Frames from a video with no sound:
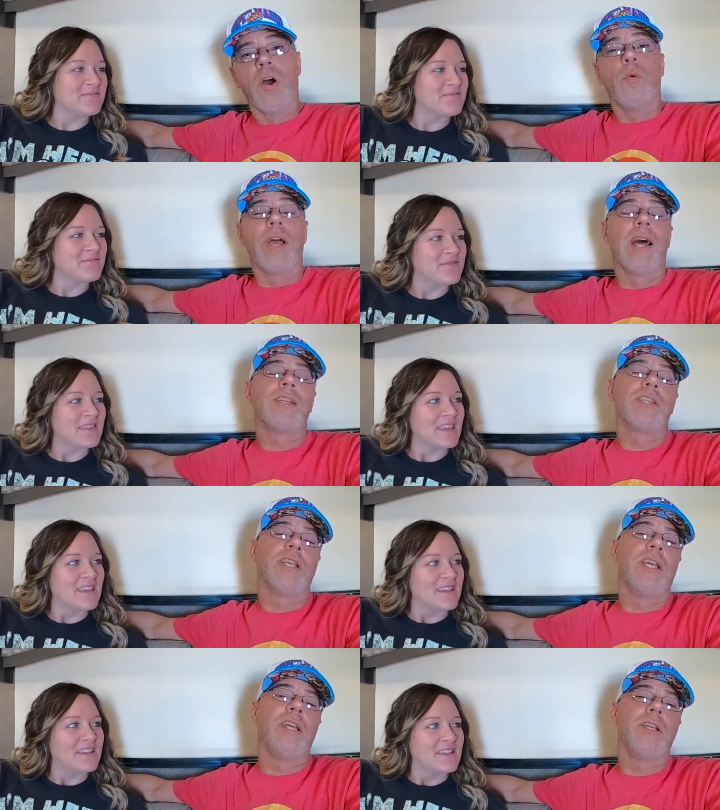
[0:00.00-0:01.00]
Speaker 1: We
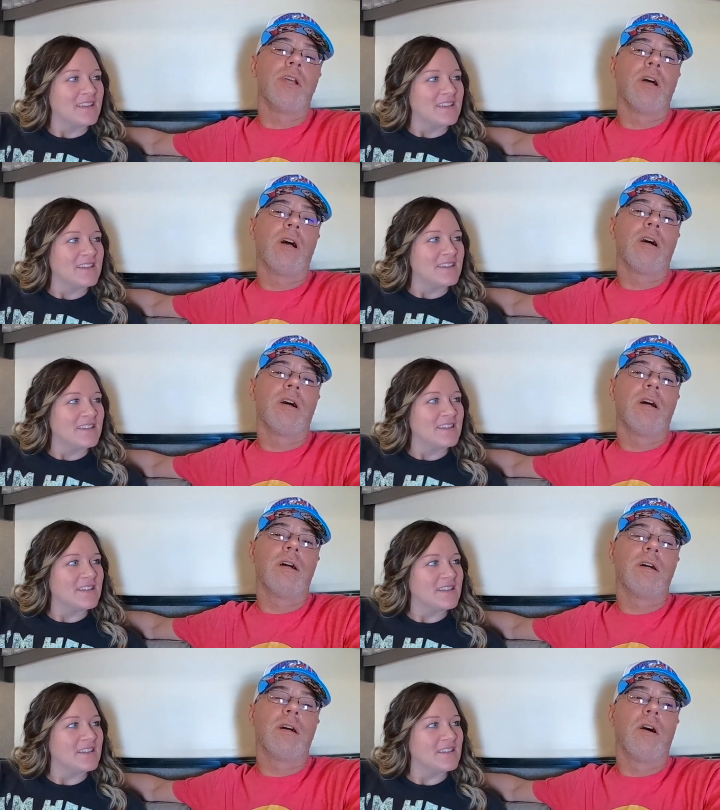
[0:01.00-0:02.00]
actually
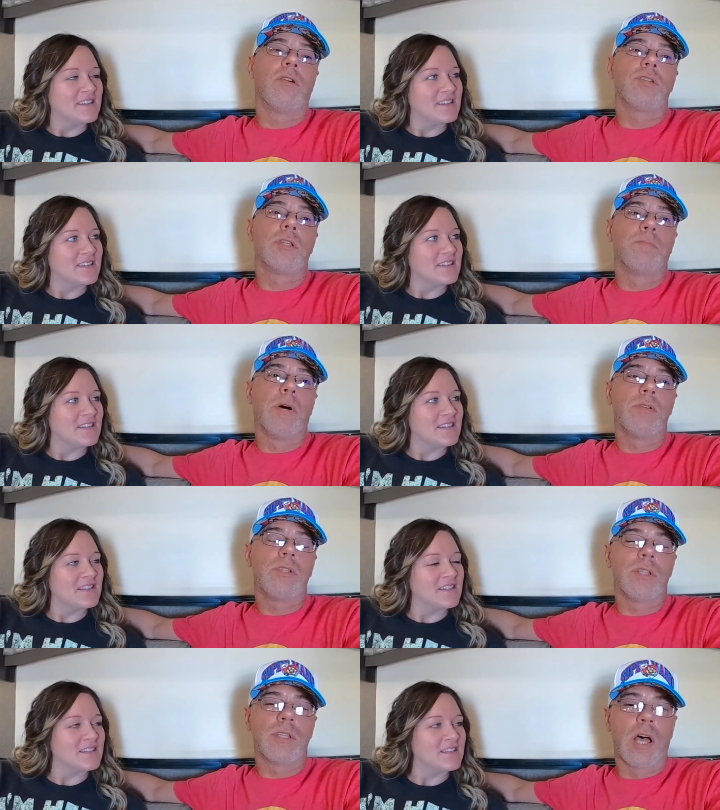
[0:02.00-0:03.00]
are
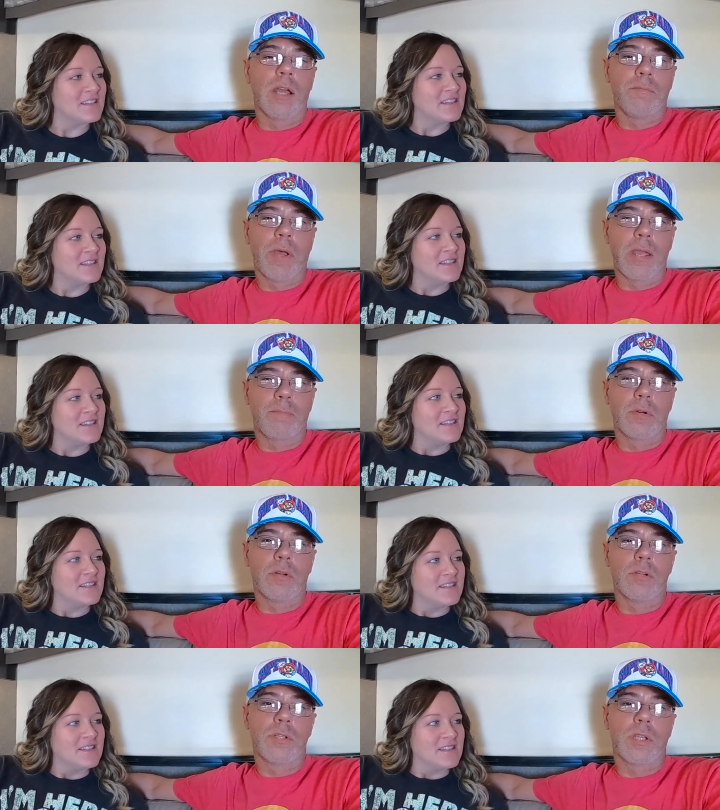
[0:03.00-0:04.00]
supposed to sign
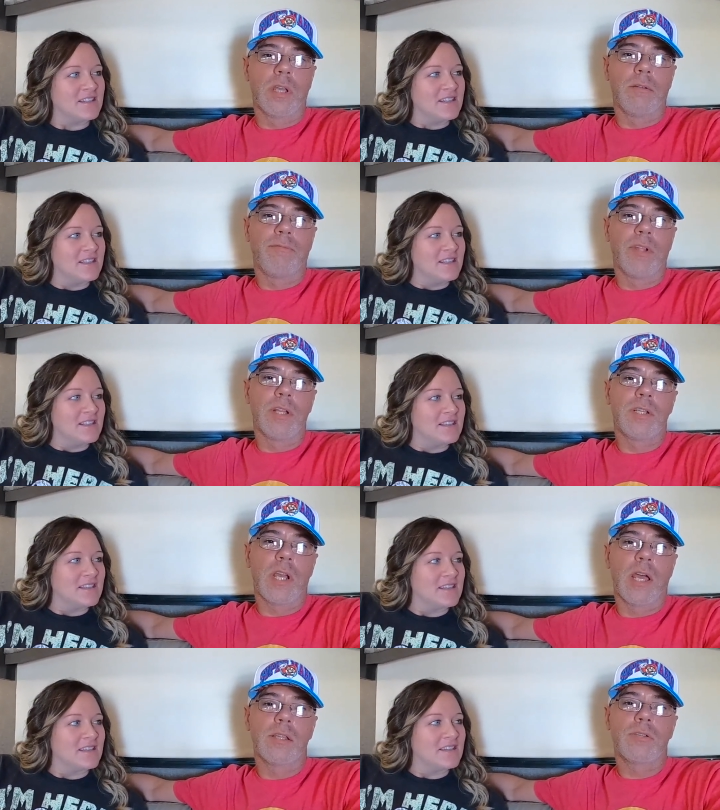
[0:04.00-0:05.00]
papers and
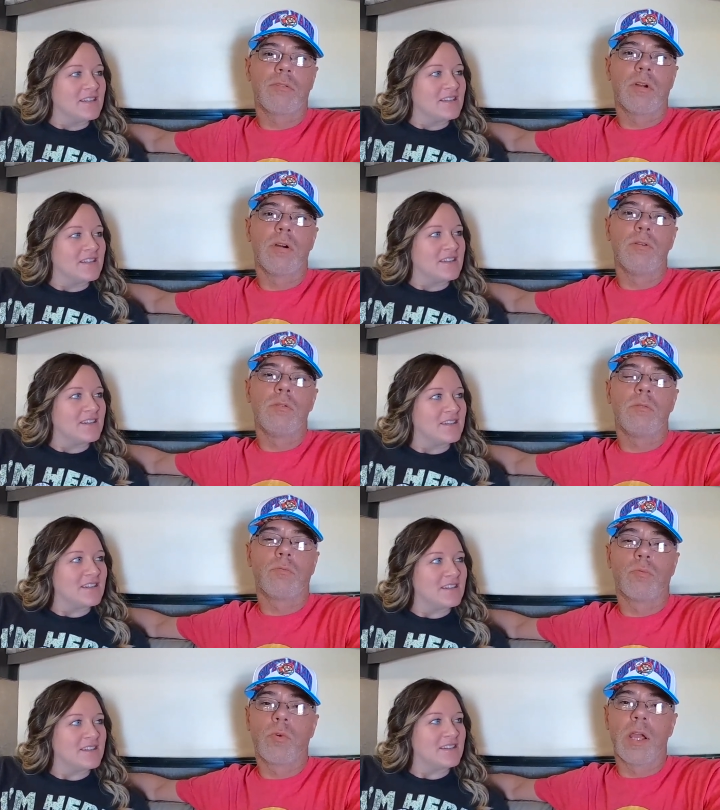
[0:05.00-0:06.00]
finish escrow
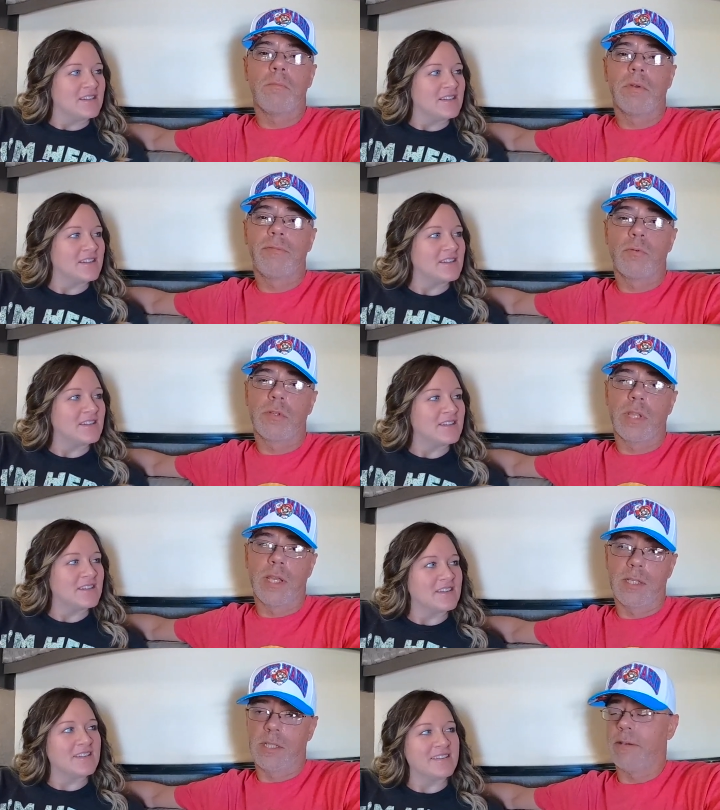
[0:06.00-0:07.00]
right before
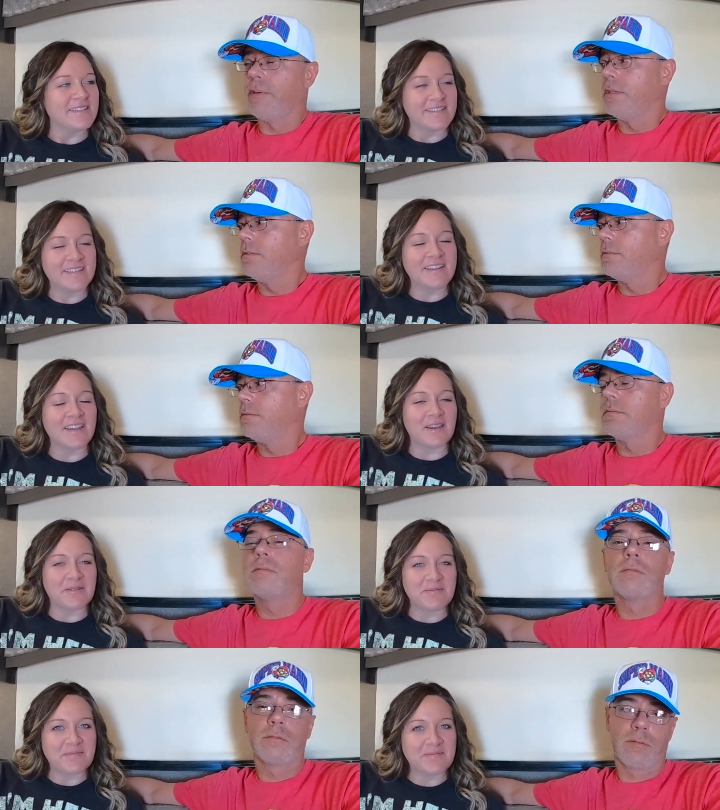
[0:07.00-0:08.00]
Thanksgiving.
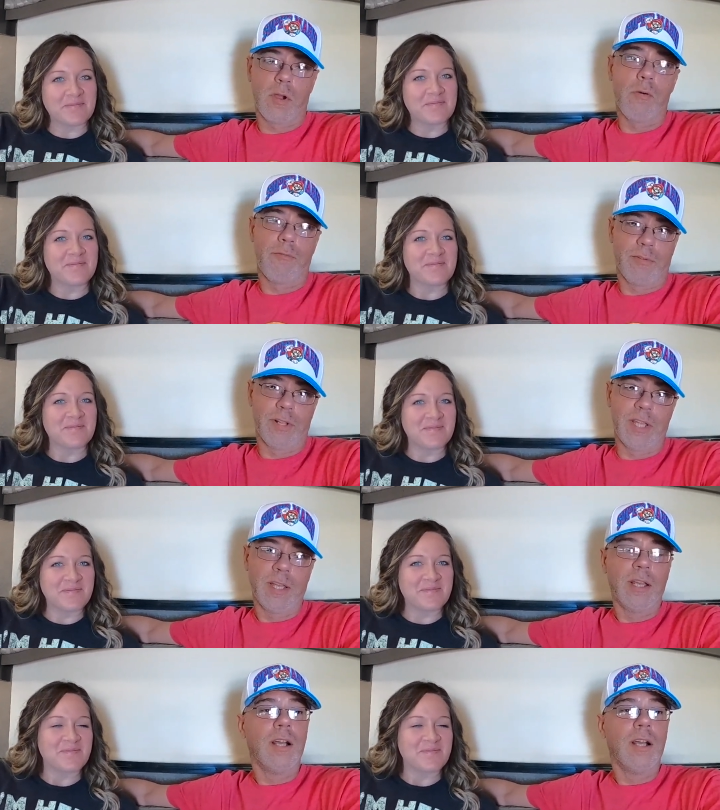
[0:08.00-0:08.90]
Hopefully.